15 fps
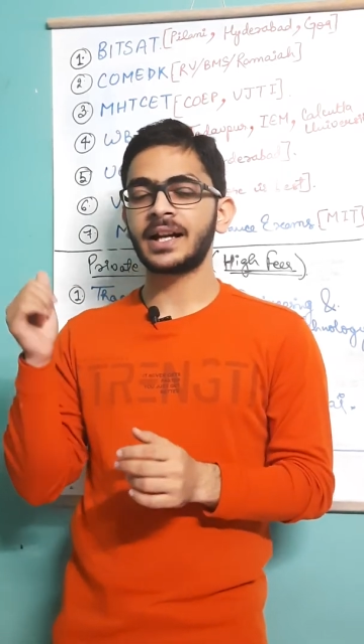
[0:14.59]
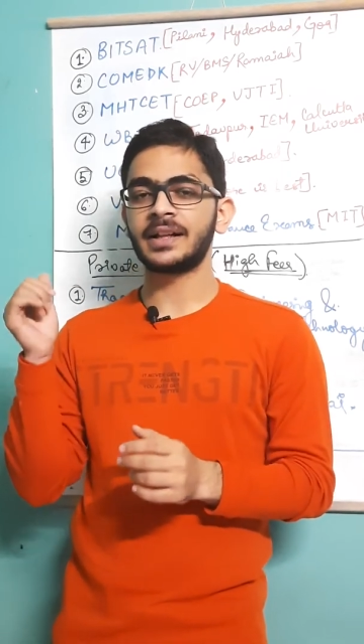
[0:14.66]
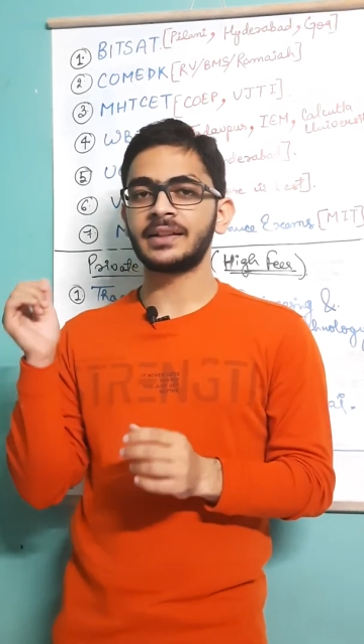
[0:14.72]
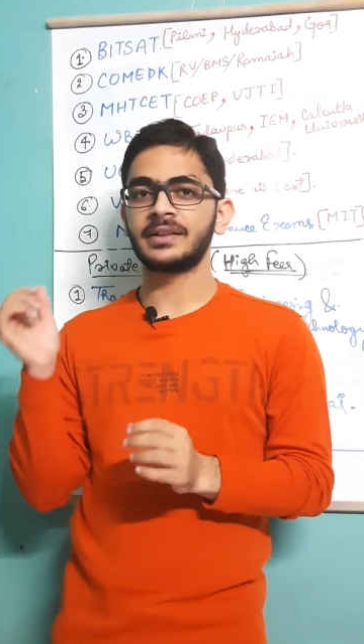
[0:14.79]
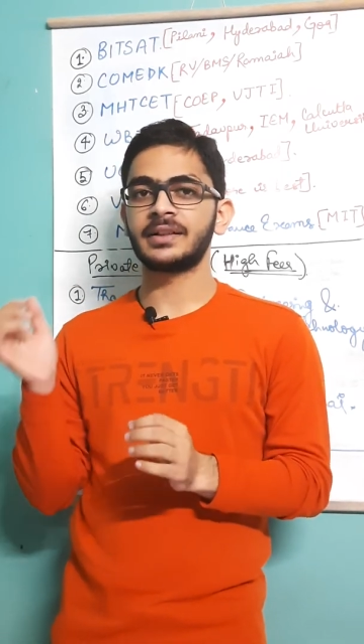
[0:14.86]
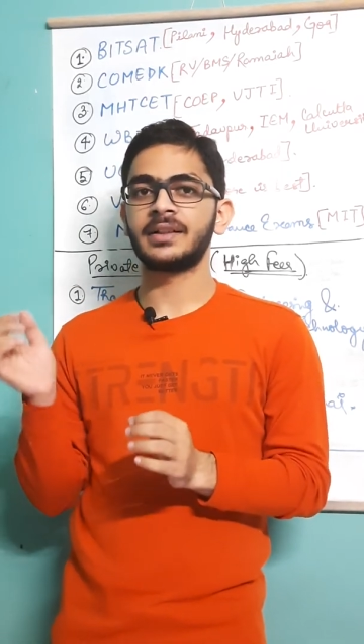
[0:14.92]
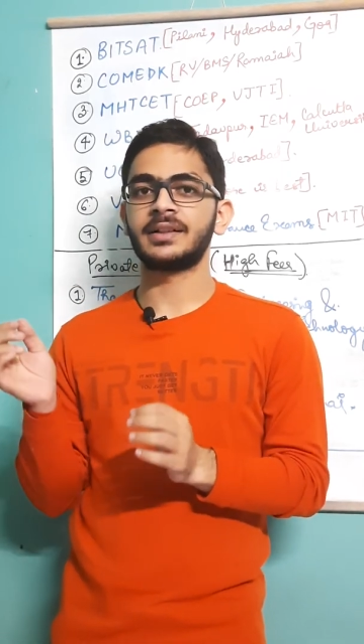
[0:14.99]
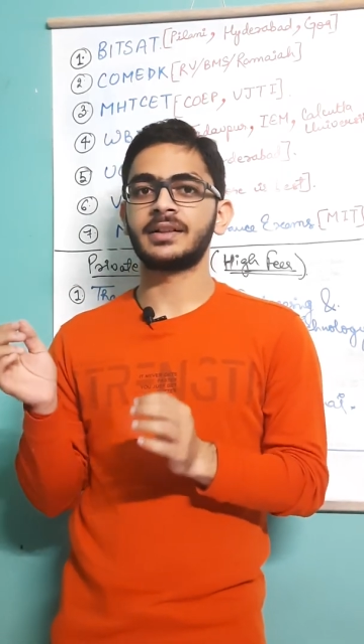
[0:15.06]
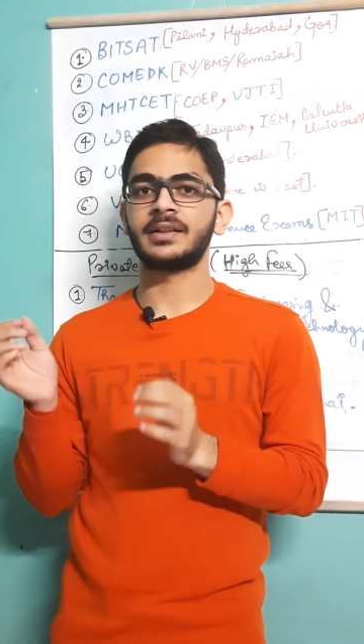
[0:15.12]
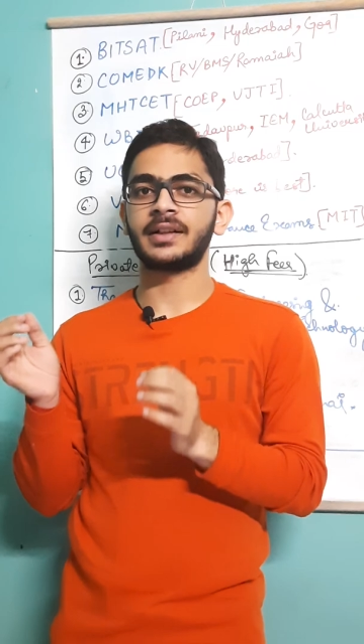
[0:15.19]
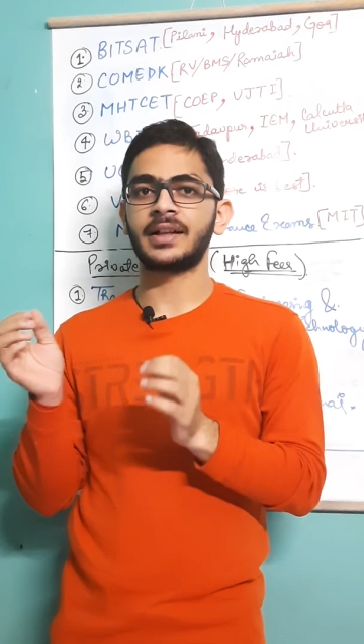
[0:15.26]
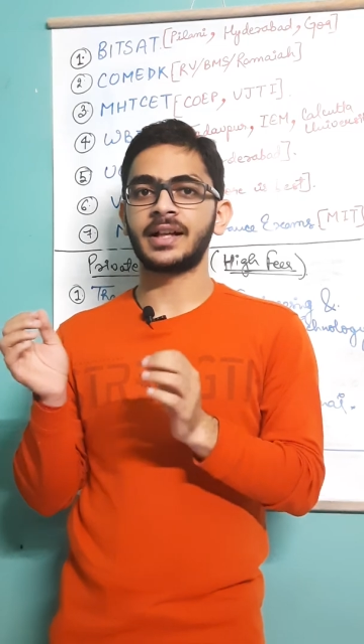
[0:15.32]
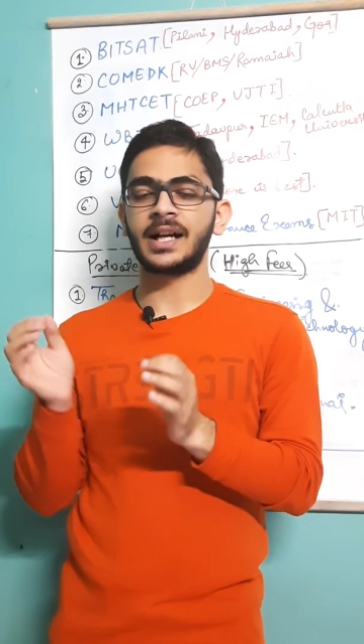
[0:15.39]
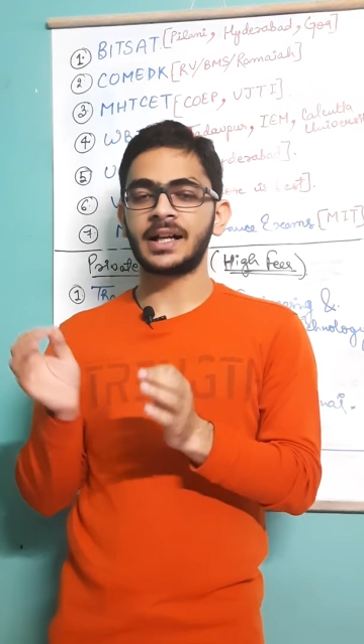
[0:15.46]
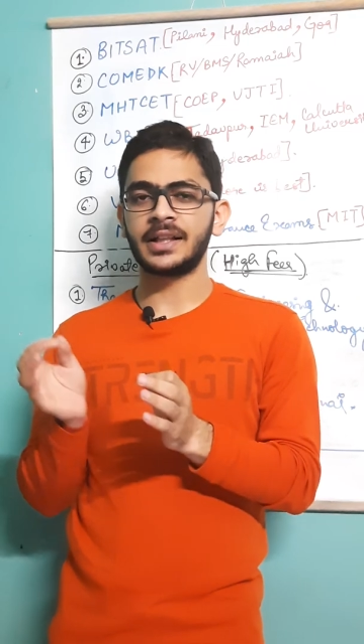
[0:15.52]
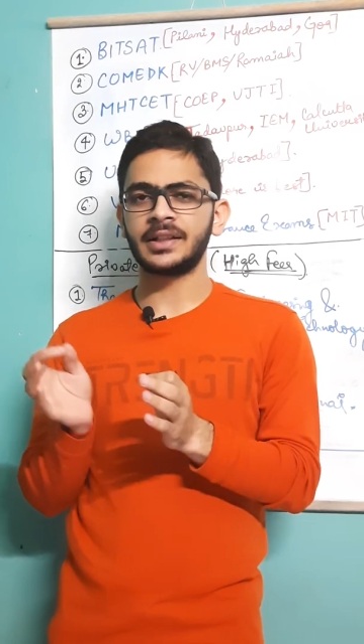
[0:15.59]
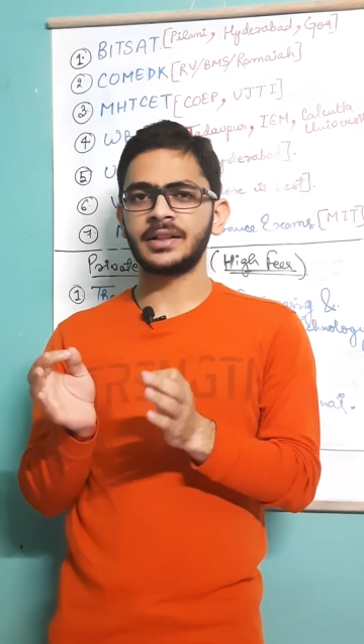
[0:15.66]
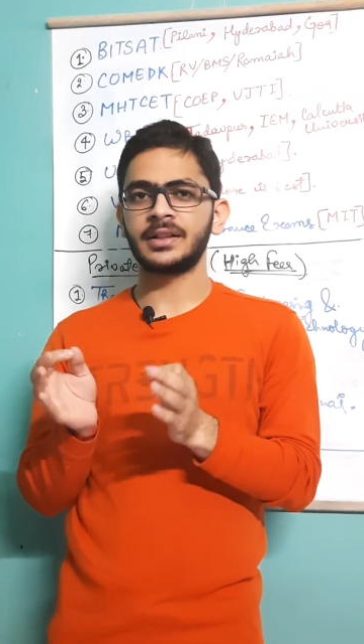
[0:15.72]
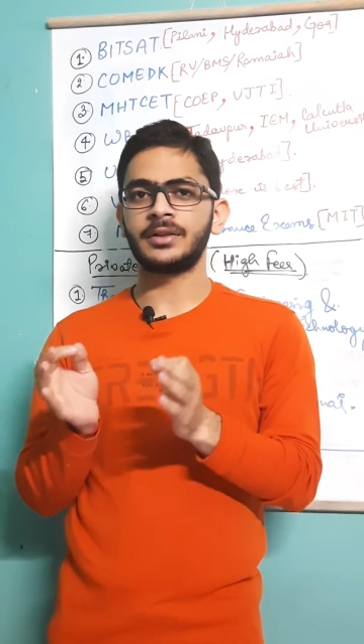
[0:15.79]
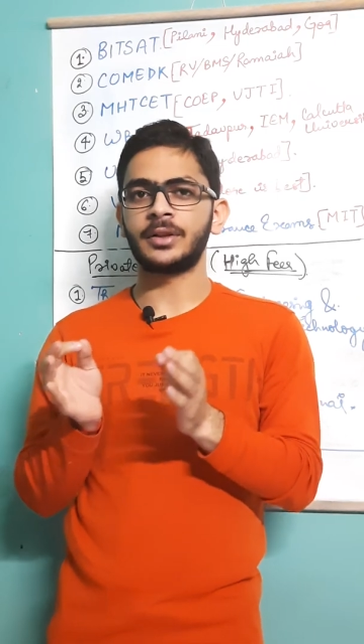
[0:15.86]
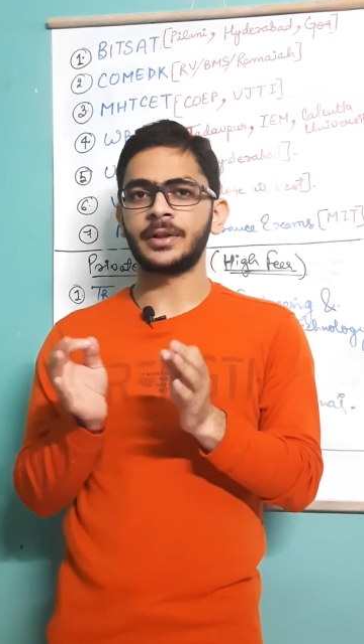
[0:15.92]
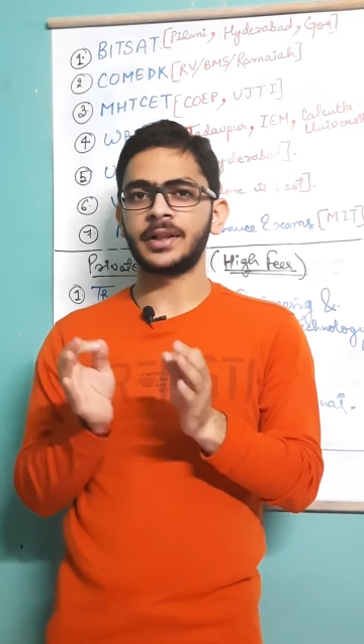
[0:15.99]
And regarding
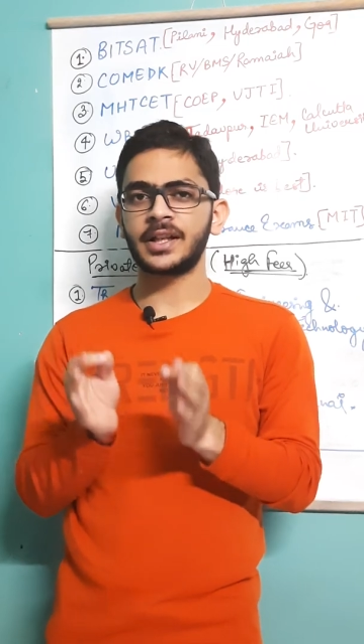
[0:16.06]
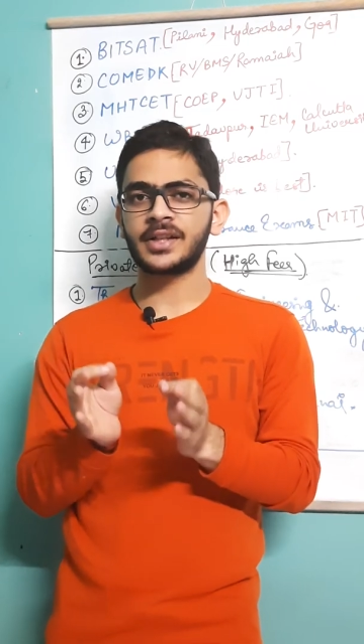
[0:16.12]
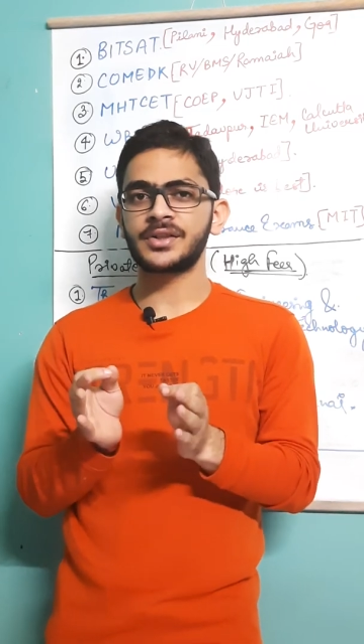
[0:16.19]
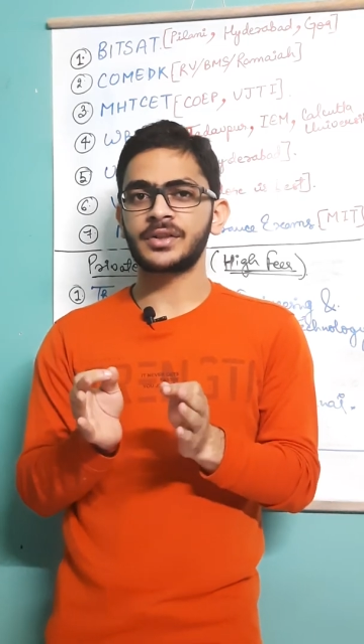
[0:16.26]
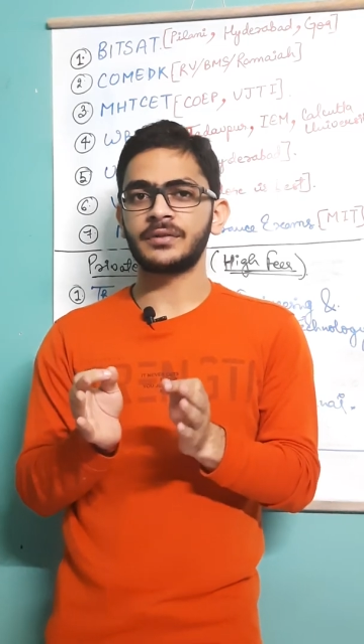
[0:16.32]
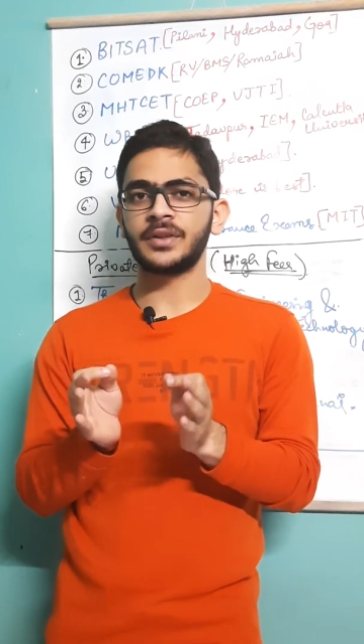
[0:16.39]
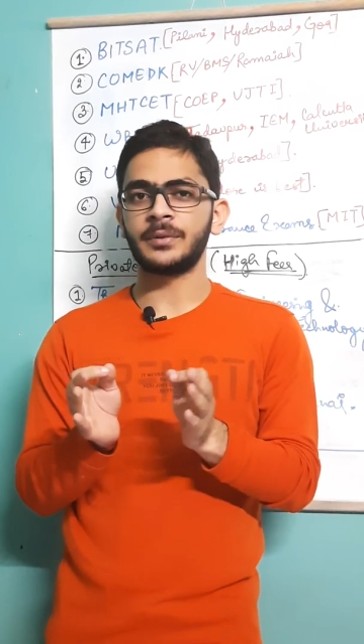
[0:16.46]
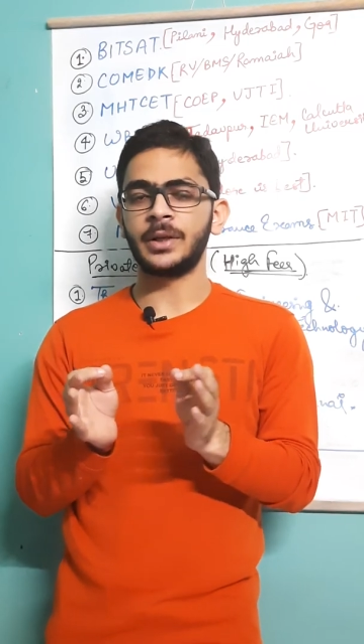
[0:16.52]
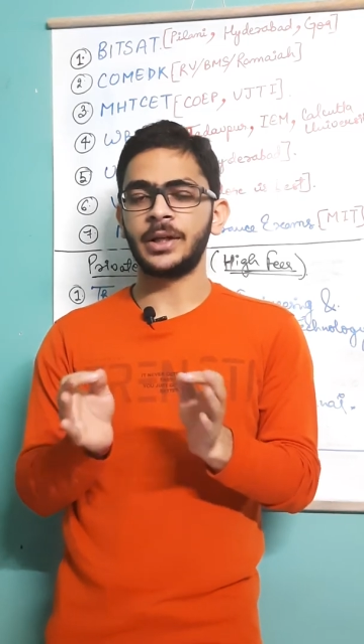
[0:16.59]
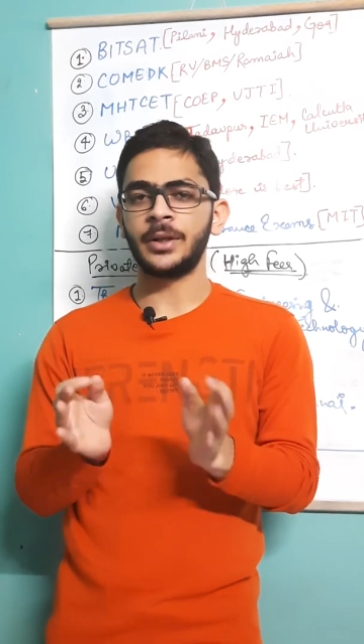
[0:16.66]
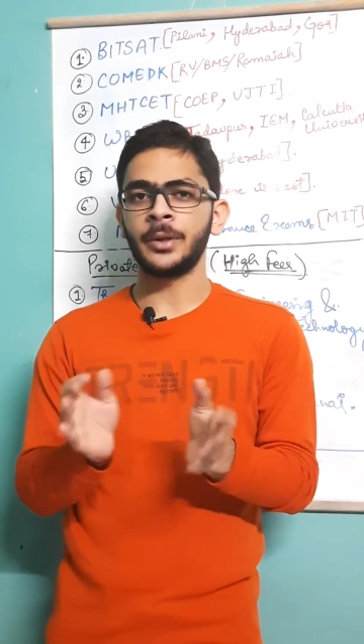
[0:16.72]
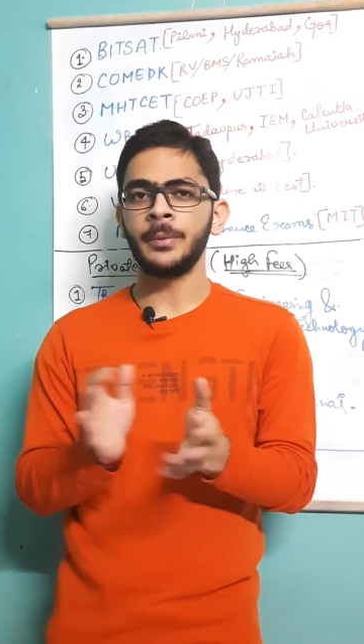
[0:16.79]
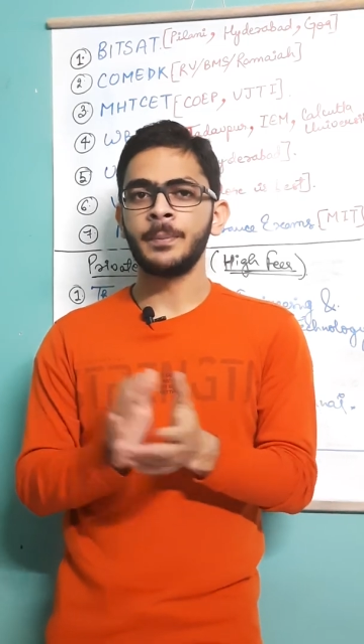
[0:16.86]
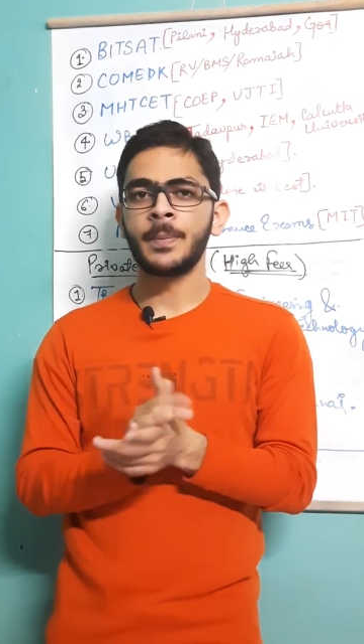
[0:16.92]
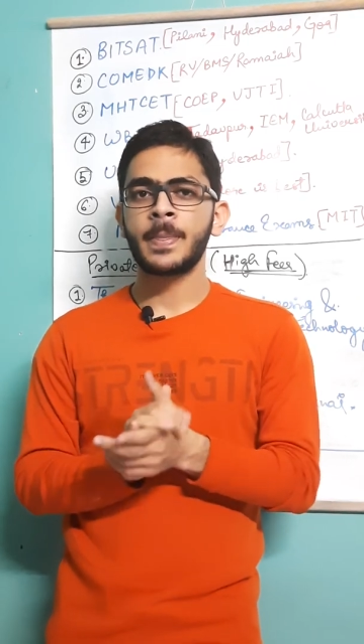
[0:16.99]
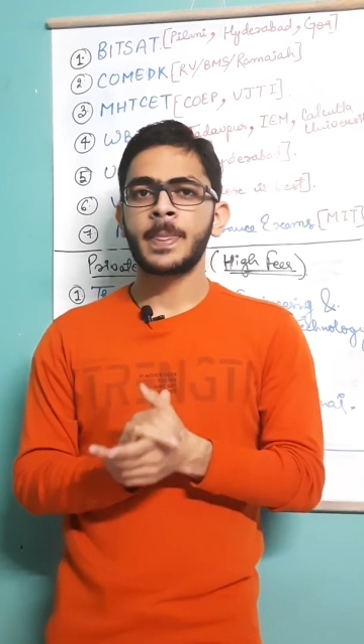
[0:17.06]
the context of the video,